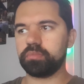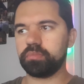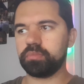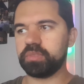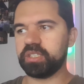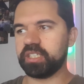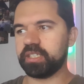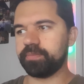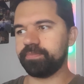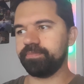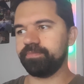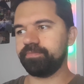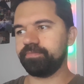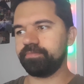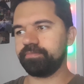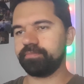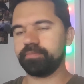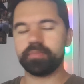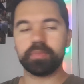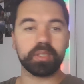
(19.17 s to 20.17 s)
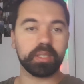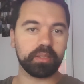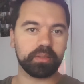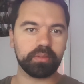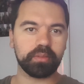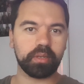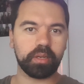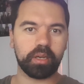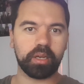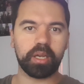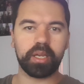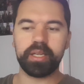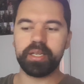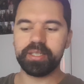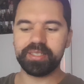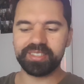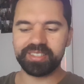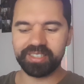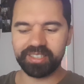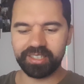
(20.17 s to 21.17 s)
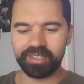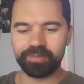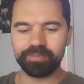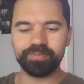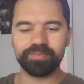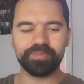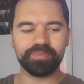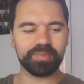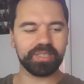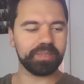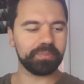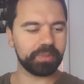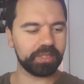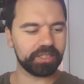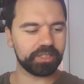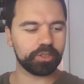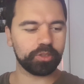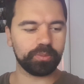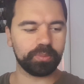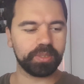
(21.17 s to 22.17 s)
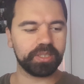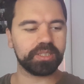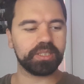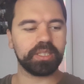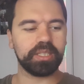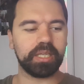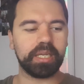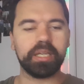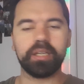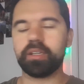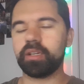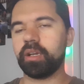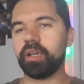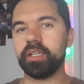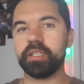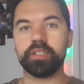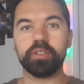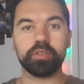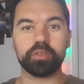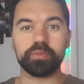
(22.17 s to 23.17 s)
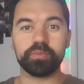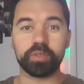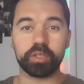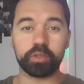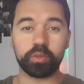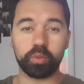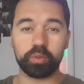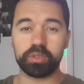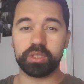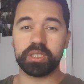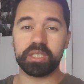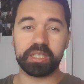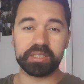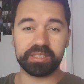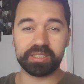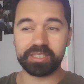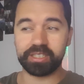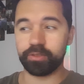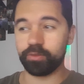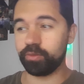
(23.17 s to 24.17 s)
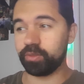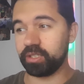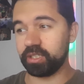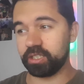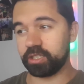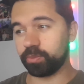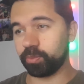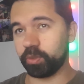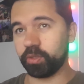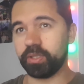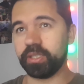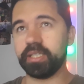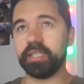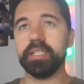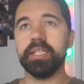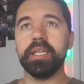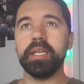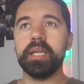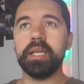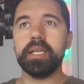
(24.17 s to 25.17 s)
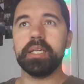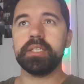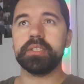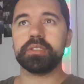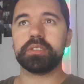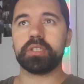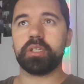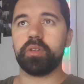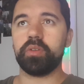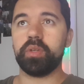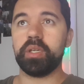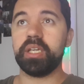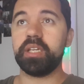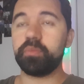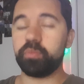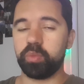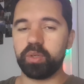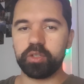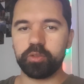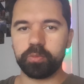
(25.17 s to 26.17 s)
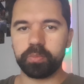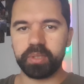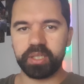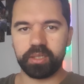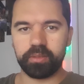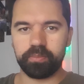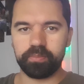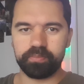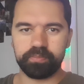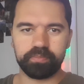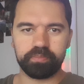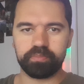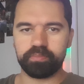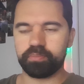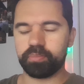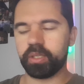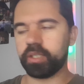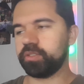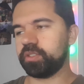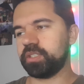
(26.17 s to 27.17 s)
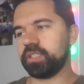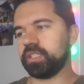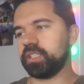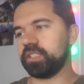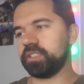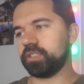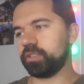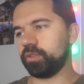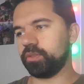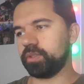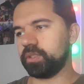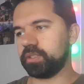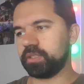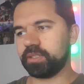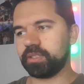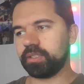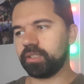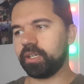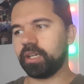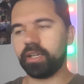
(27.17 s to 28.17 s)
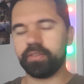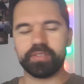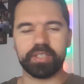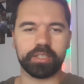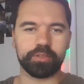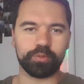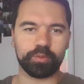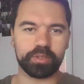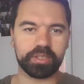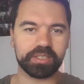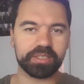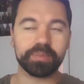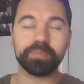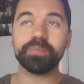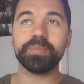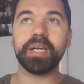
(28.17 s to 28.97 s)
Yeah, I ended up a bit too busy, and I couldn't record it until this morning. So it will be posted as soon as I've done all this.